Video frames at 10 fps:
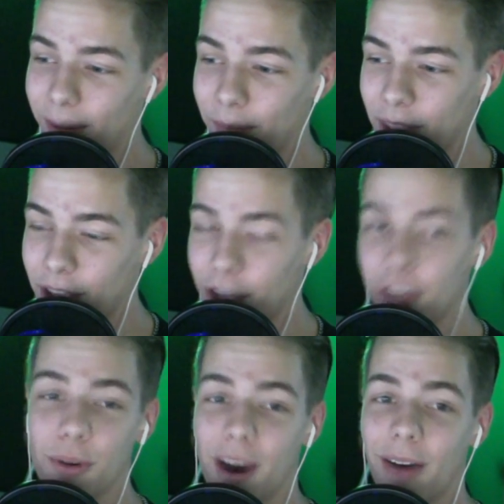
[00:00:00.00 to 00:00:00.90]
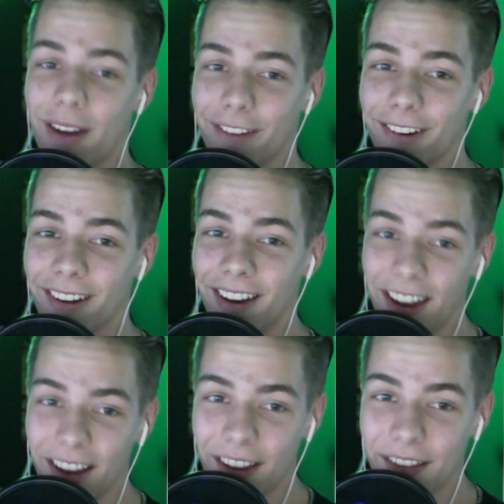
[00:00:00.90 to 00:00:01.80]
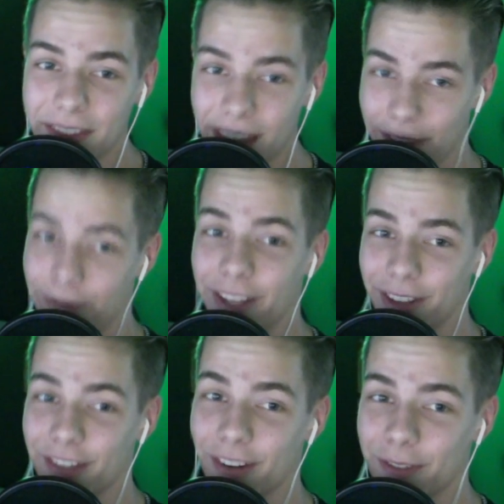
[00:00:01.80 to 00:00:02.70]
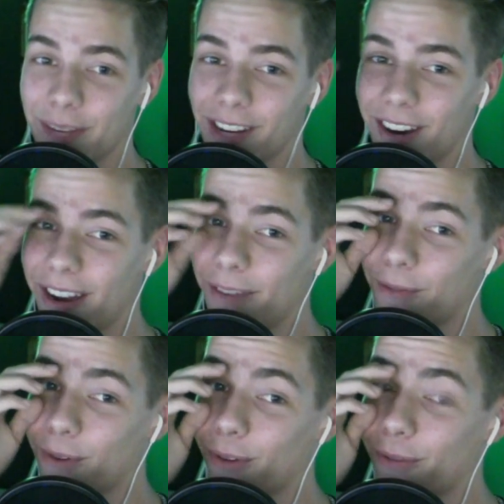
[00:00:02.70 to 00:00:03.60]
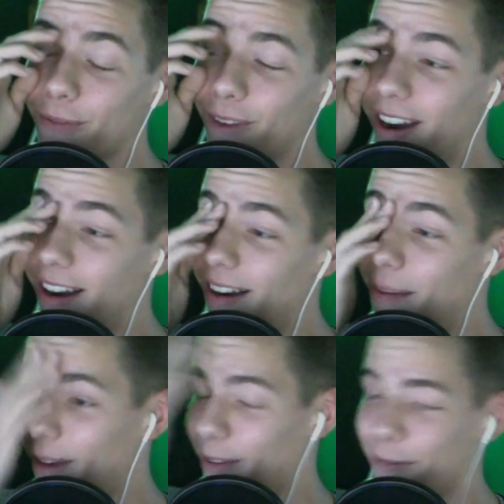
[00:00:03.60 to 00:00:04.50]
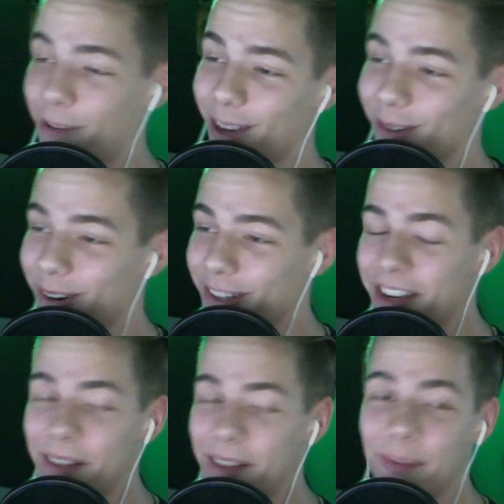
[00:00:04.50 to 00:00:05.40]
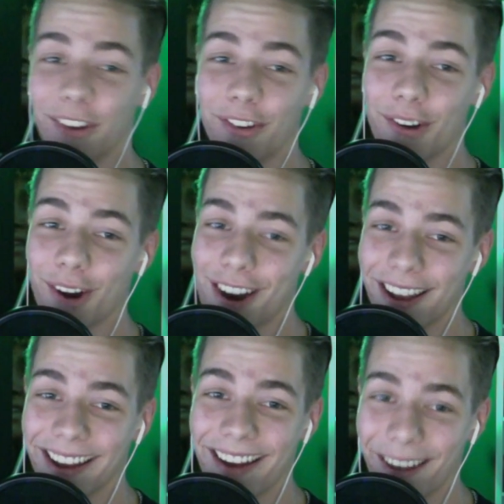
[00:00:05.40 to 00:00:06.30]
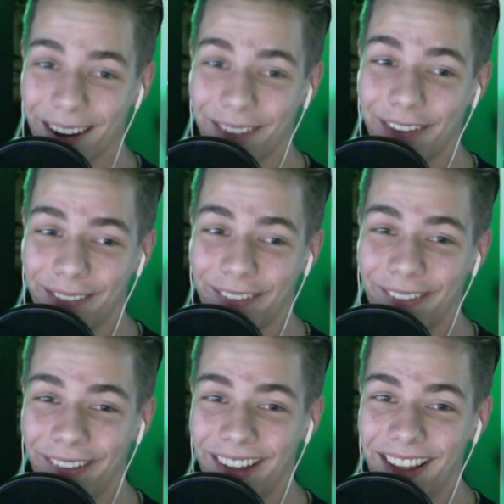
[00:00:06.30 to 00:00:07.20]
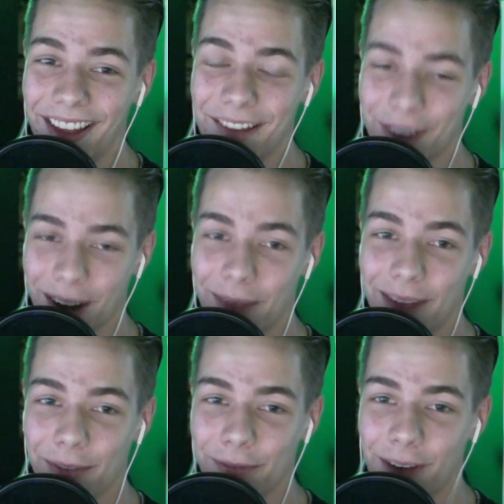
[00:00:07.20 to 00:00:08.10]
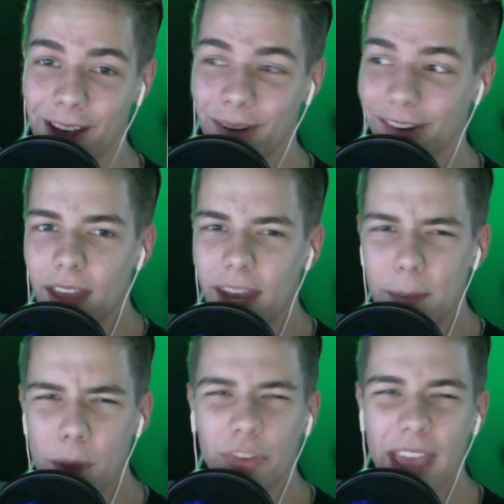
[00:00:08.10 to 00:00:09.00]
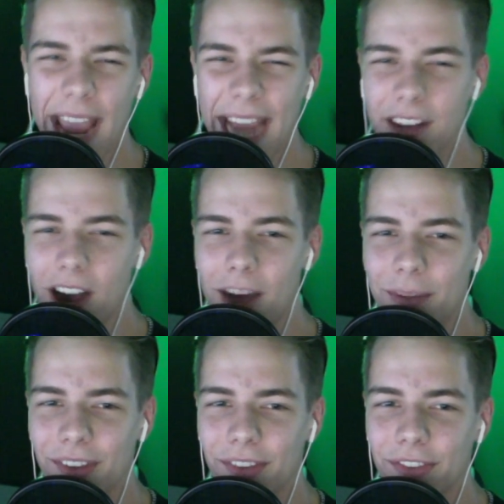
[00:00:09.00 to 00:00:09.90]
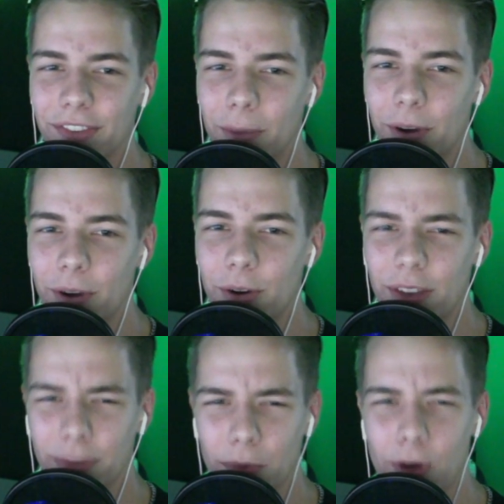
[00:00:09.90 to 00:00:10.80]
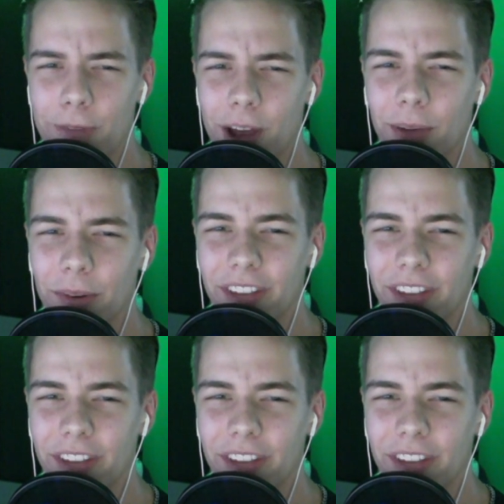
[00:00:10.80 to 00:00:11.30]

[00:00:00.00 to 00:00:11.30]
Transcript: You, however, definitely deserve to be called out for your amount of followers, because you're calling out other people for their amount of followers and then post hate comments on someone who has more followers than